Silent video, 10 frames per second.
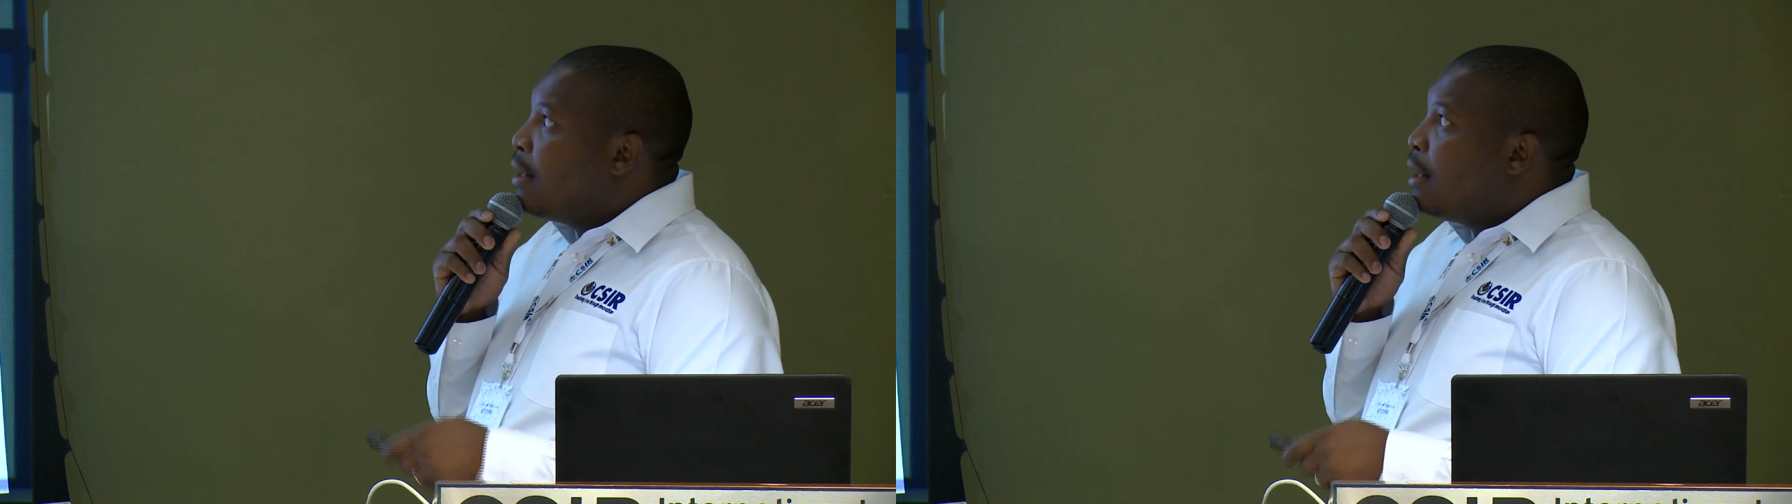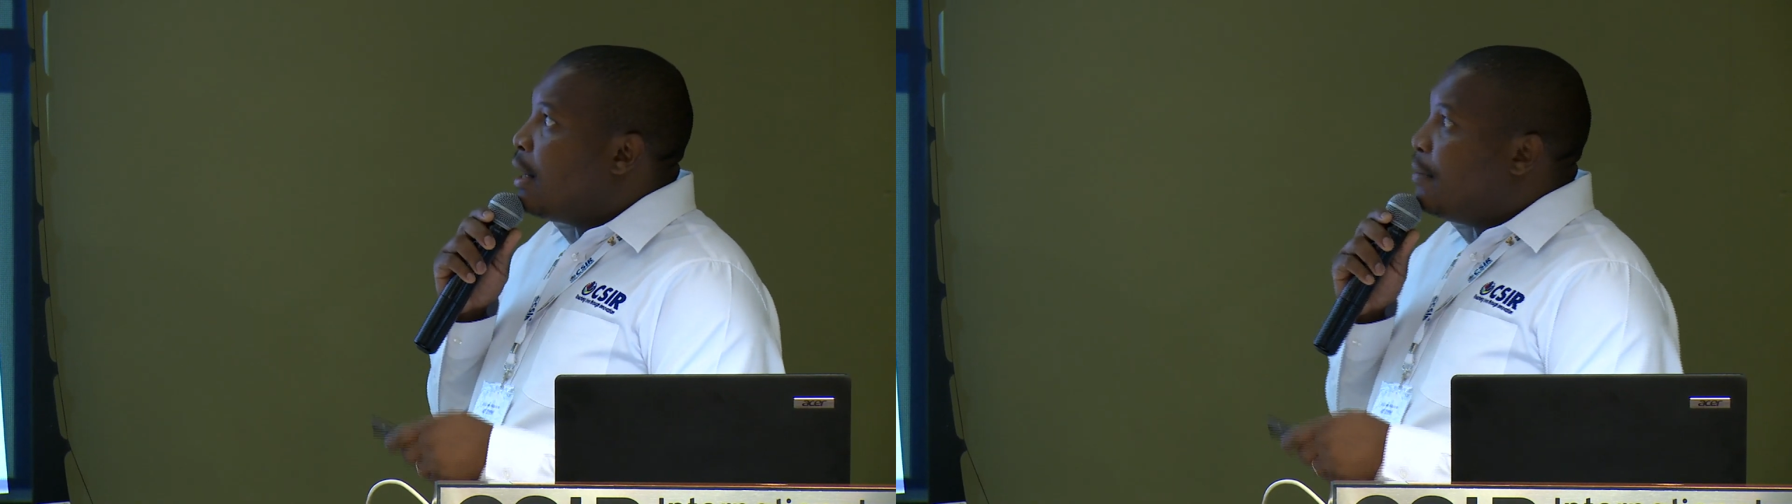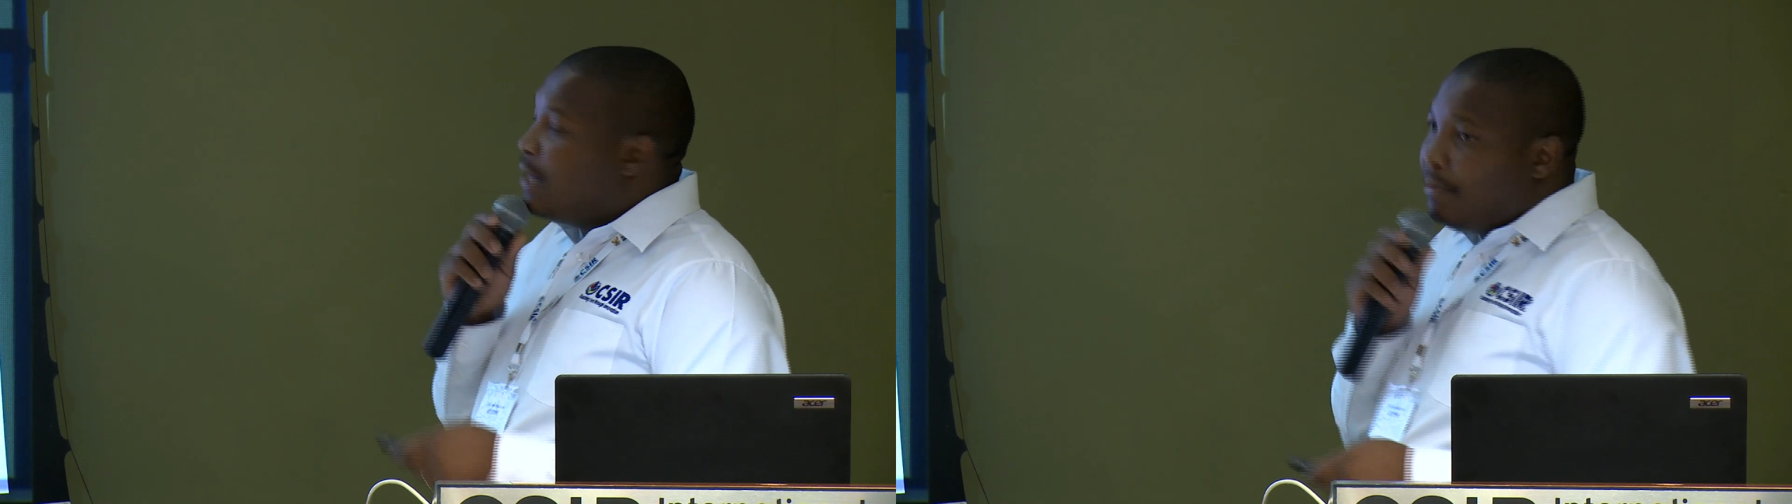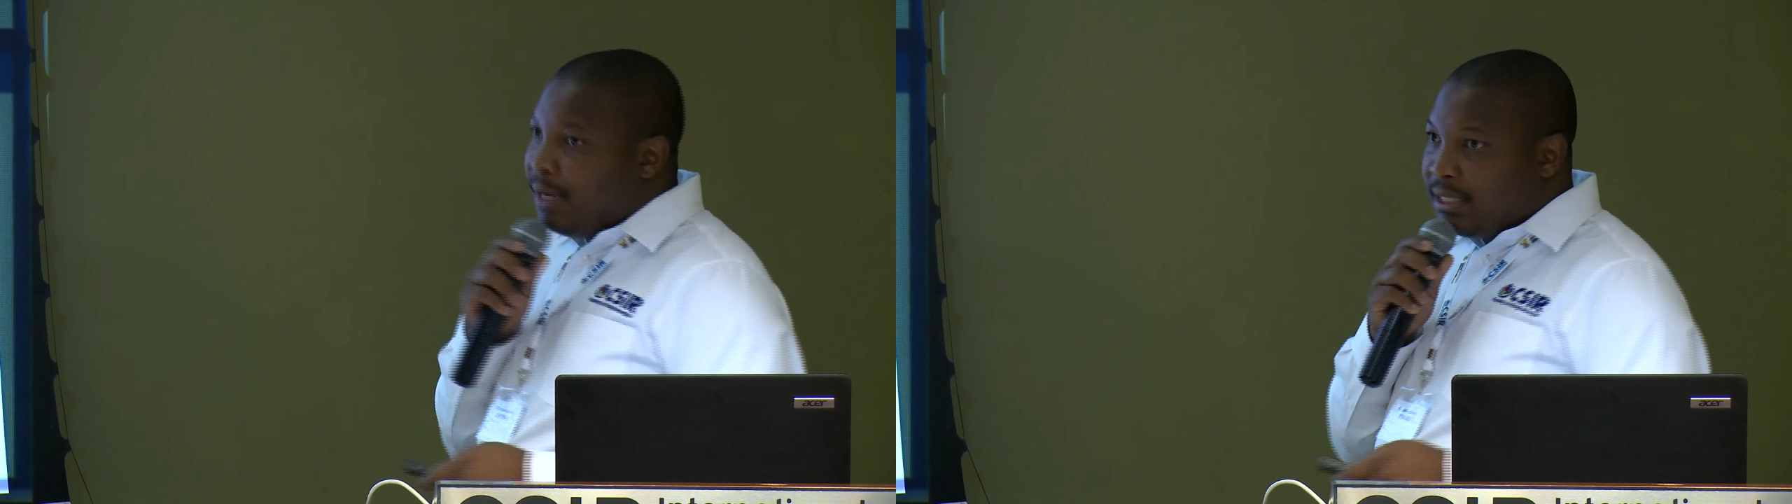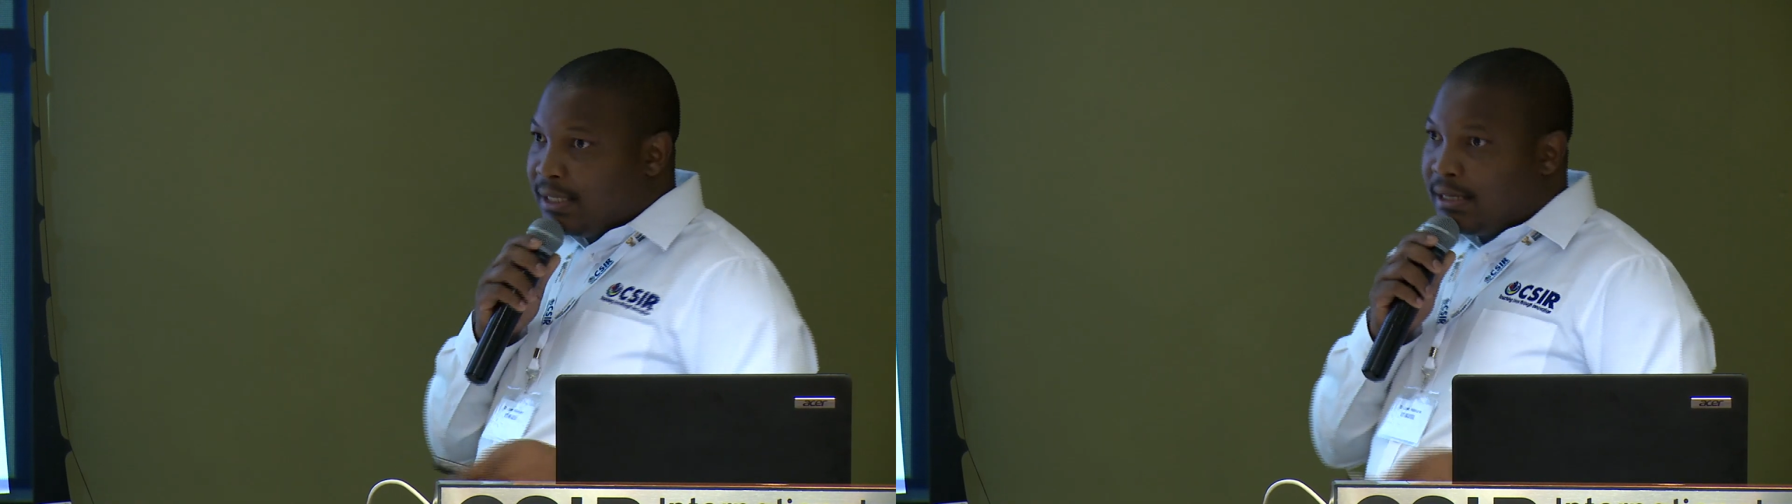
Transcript: the images,